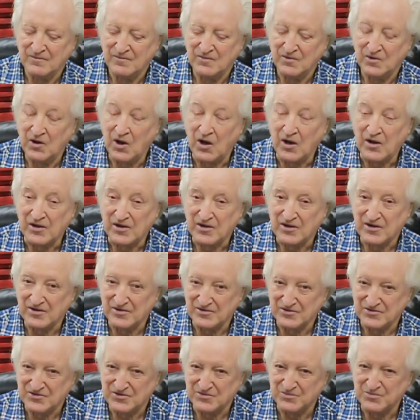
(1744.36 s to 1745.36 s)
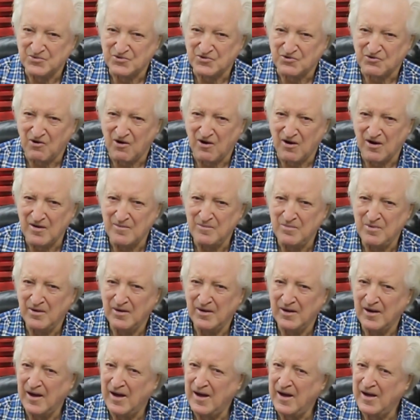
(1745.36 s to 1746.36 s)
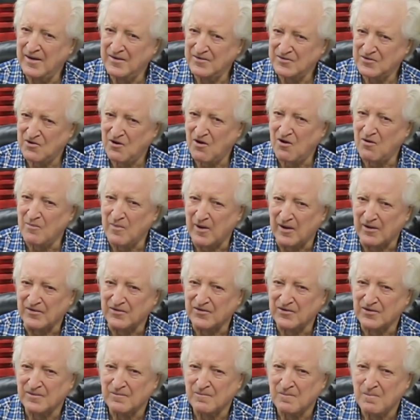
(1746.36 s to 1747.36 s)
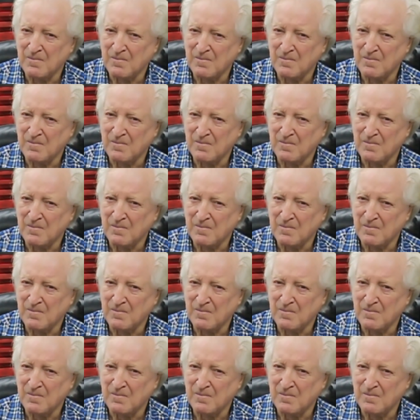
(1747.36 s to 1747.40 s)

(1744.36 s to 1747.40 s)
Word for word: like and subscribe and comment.